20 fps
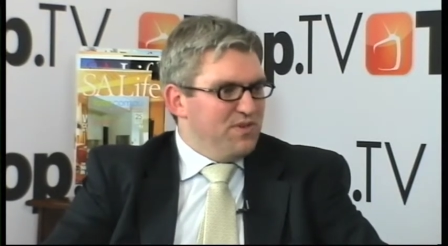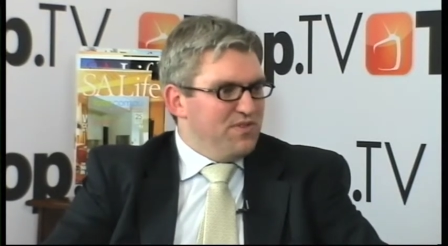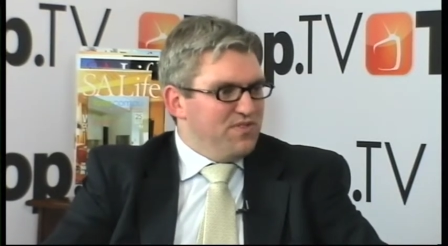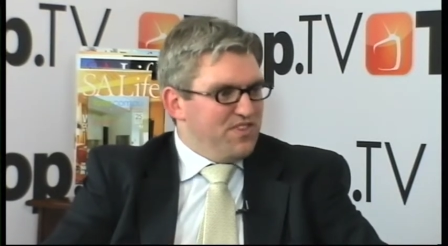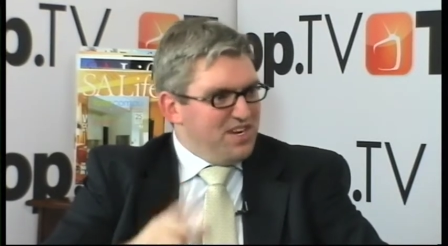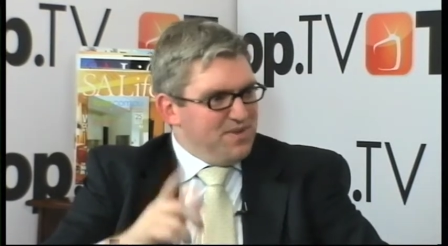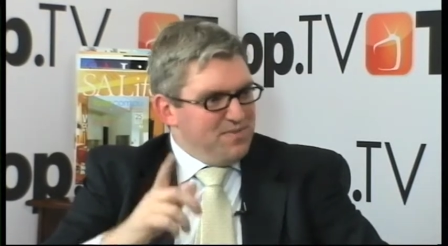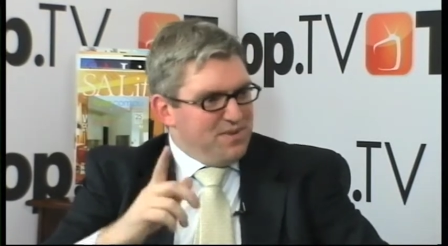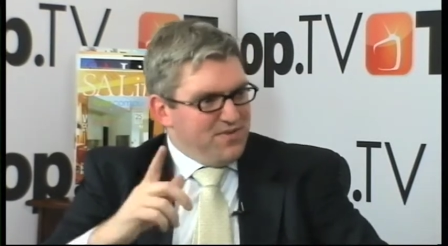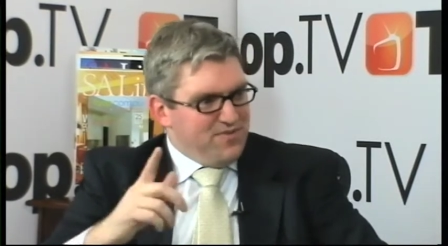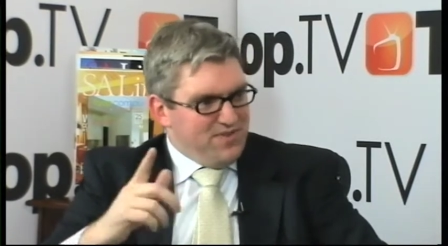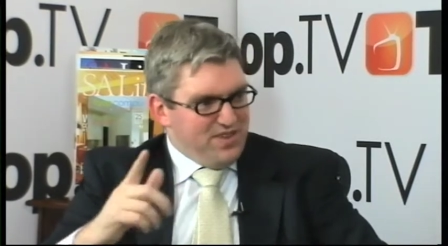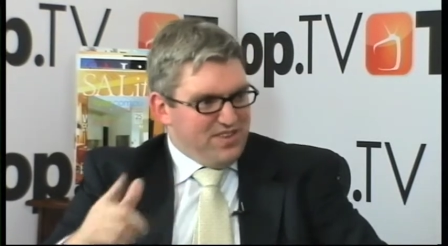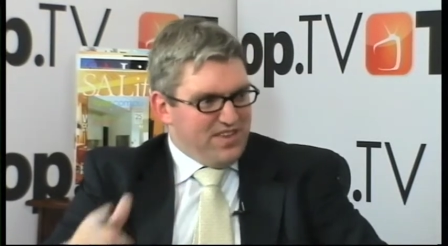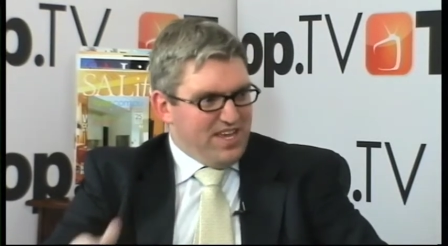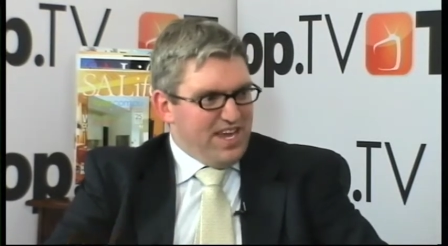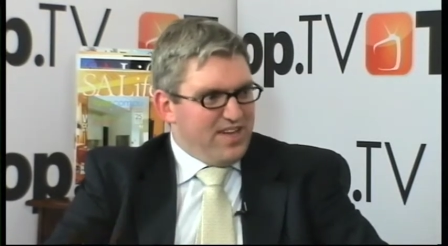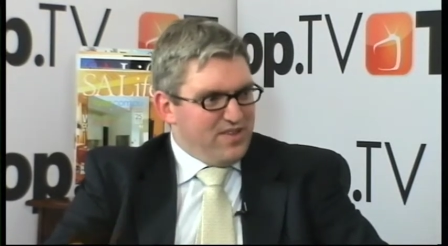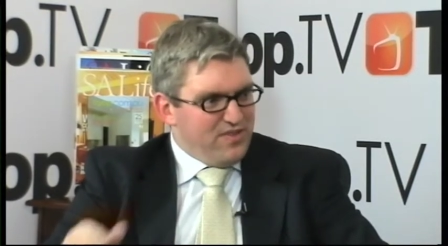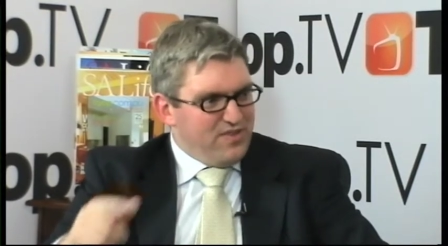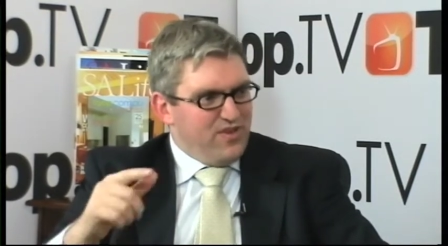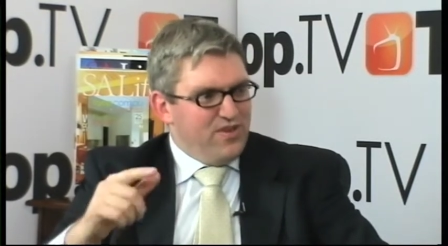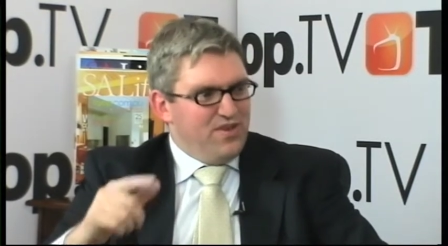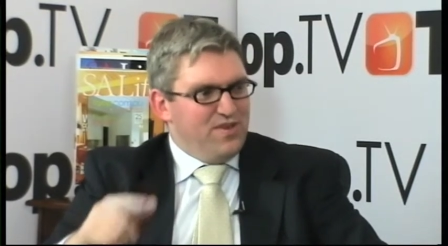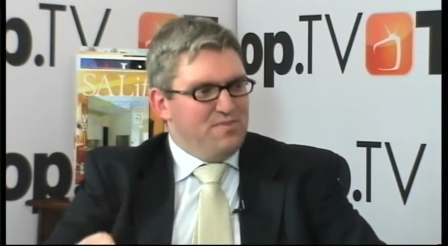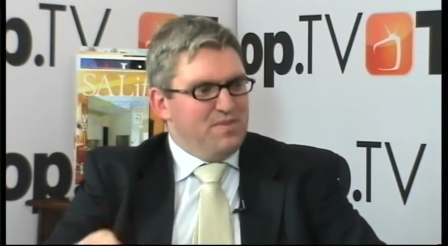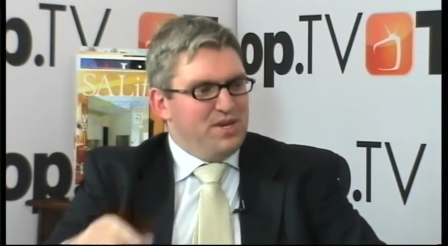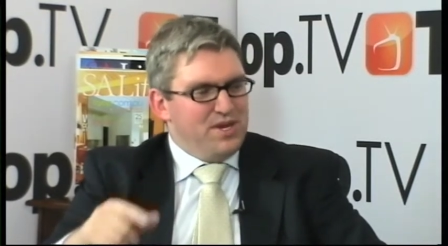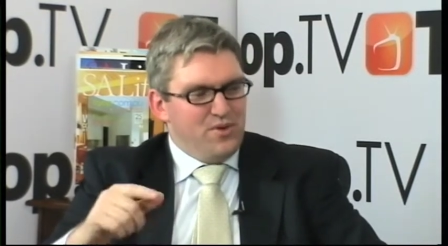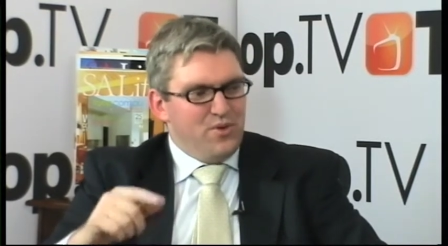We've seen a bit of a
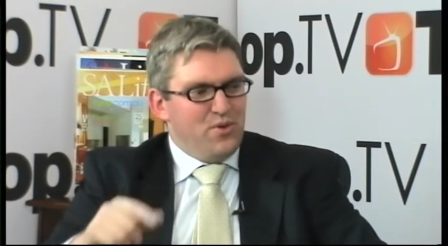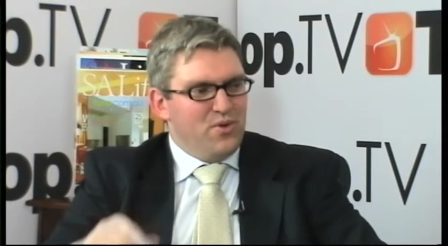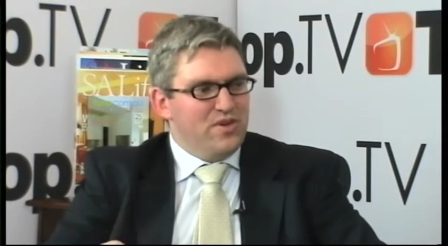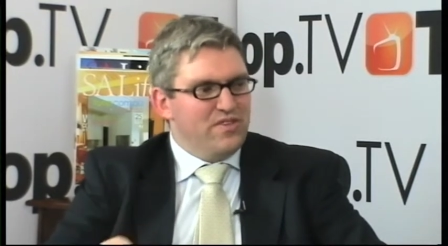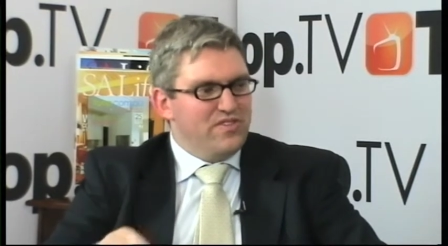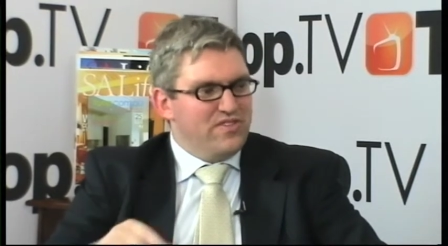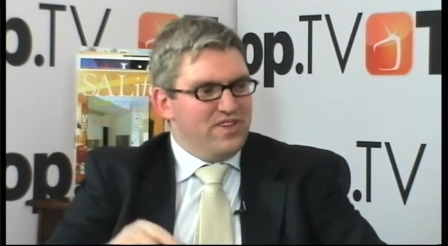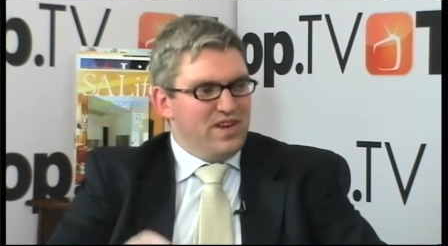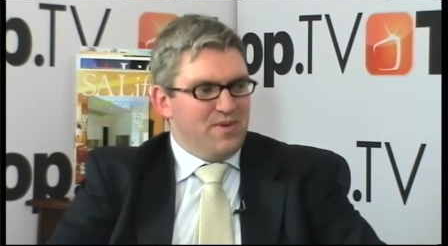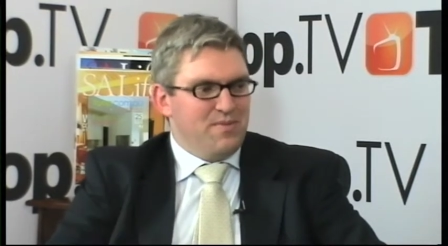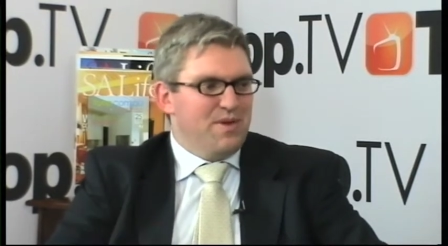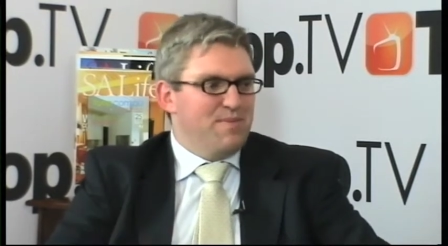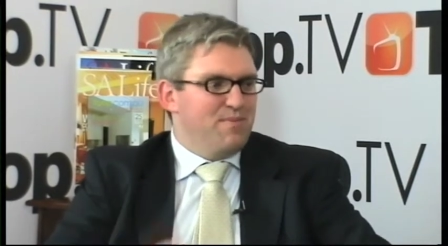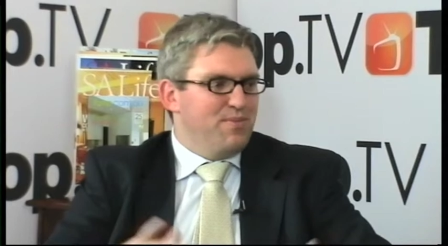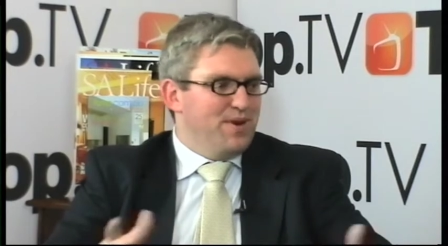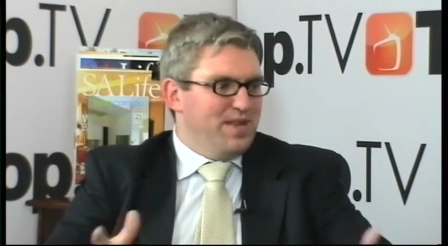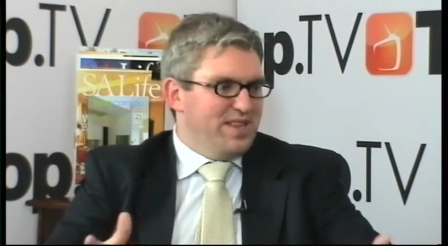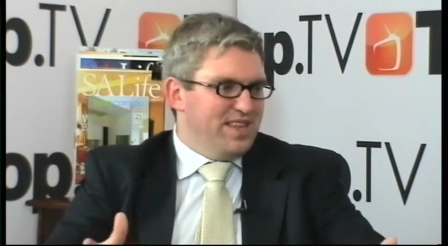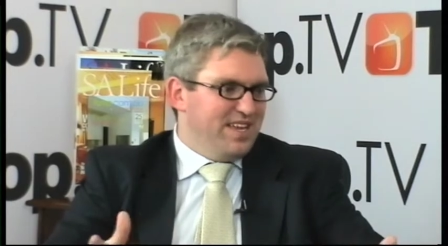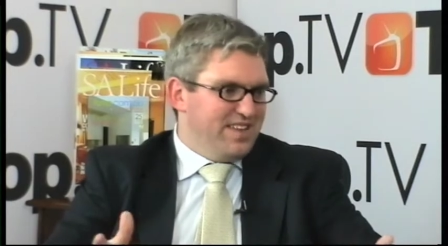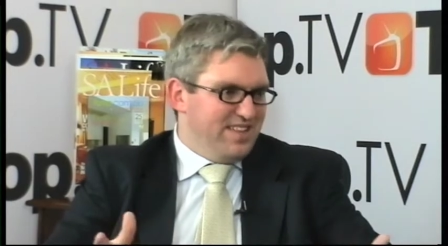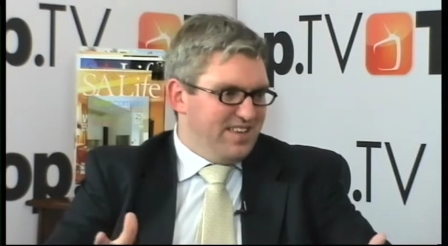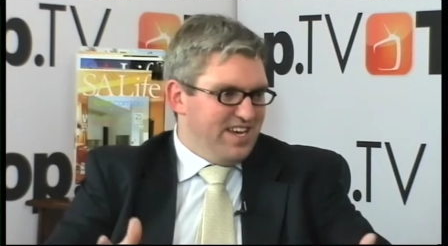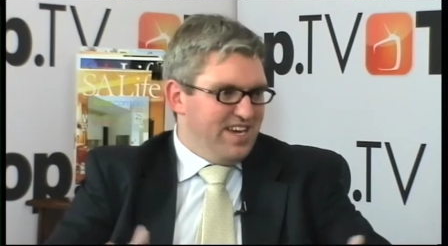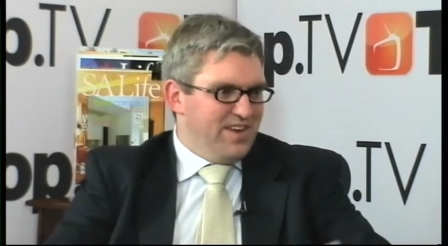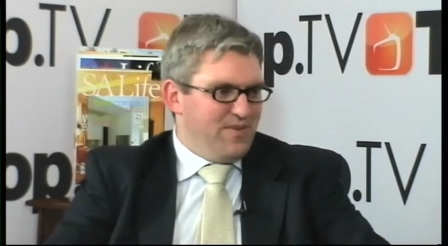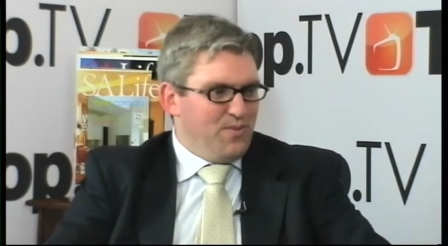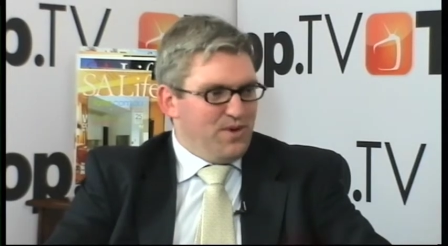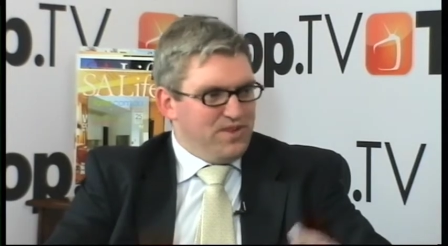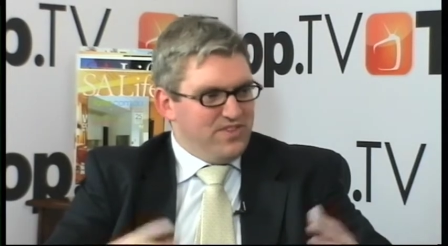downturn mid-August, and we're putting that
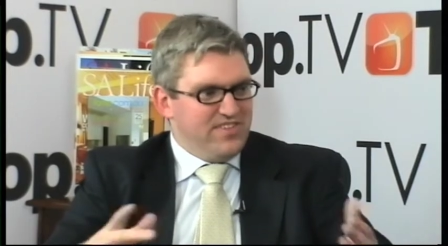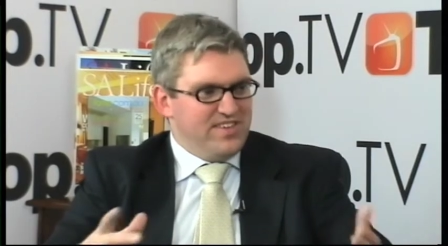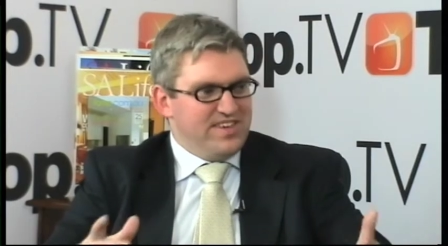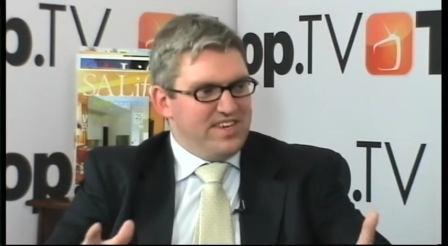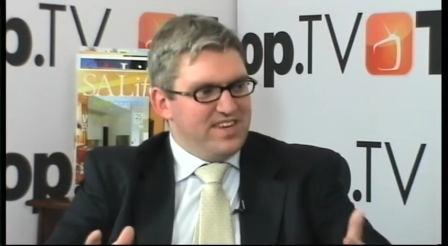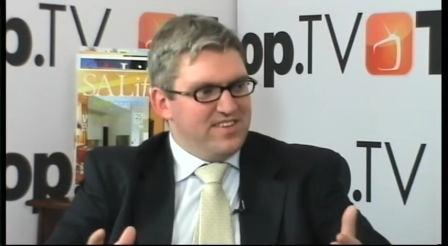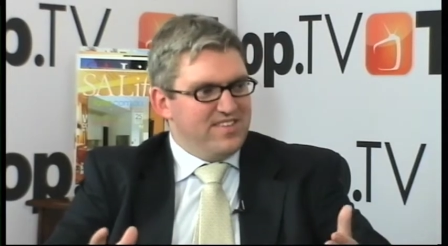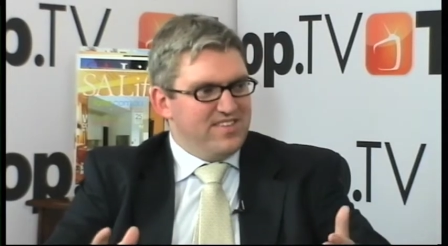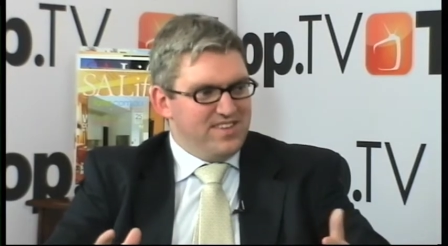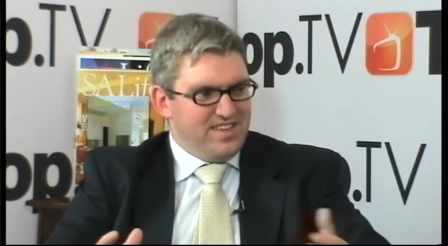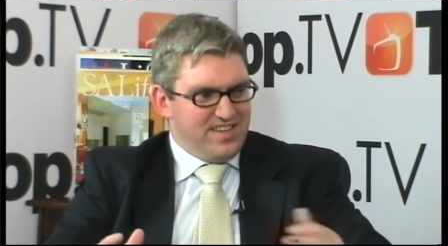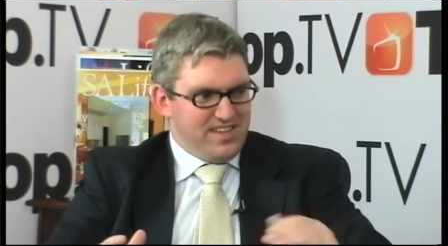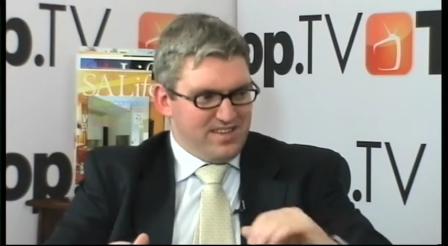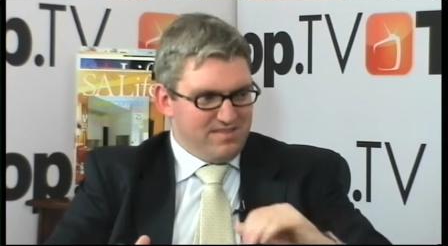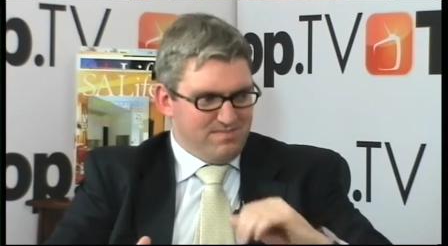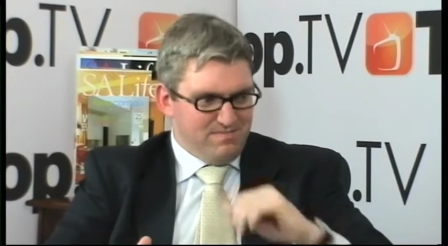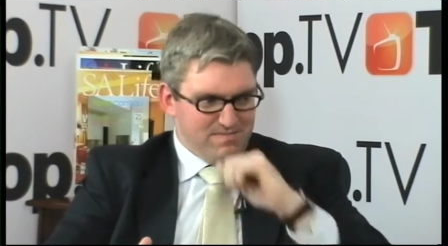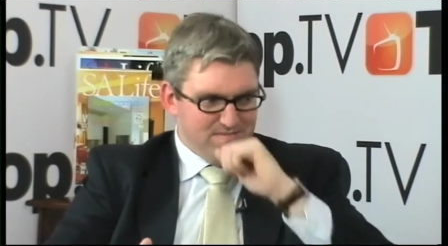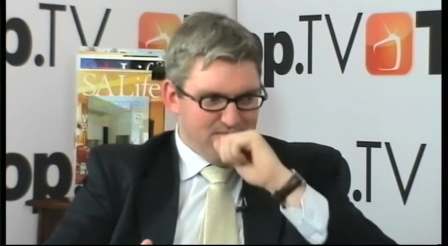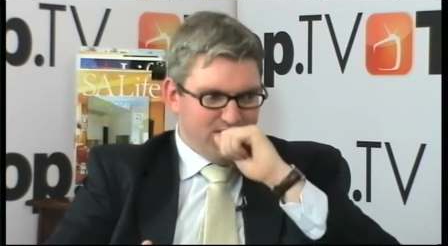down once again to the to